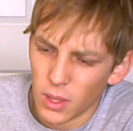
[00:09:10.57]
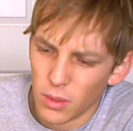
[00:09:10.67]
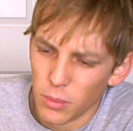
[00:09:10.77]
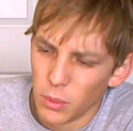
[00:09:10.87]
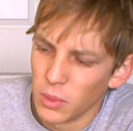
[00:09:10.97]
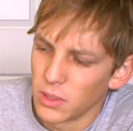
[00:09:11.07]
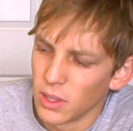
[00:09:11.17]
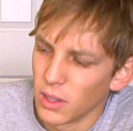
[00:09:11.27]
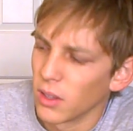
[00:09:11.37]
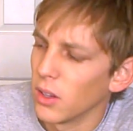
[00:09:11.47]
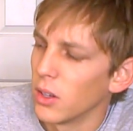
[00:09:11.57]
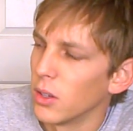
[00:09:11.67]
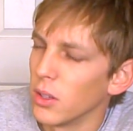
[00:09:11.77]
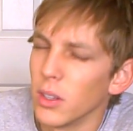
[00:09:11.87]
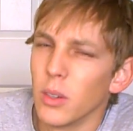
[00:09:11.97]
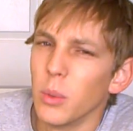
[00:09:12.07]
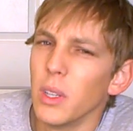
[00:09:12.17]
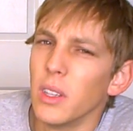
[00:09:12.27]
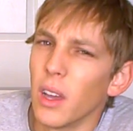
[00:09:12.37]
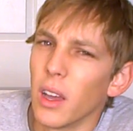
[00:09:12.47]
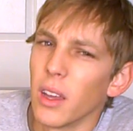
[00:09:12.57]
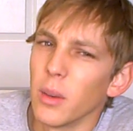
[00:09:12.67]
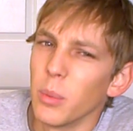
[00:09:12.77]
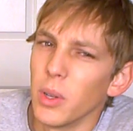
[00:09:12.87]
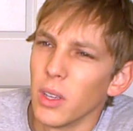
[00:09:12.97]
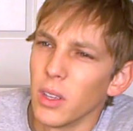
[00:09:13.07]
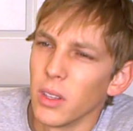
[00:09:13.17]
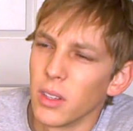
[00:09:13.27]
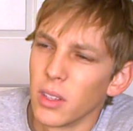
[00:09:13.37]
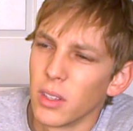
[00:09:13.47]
maybe it's like, oh, you know, we died, but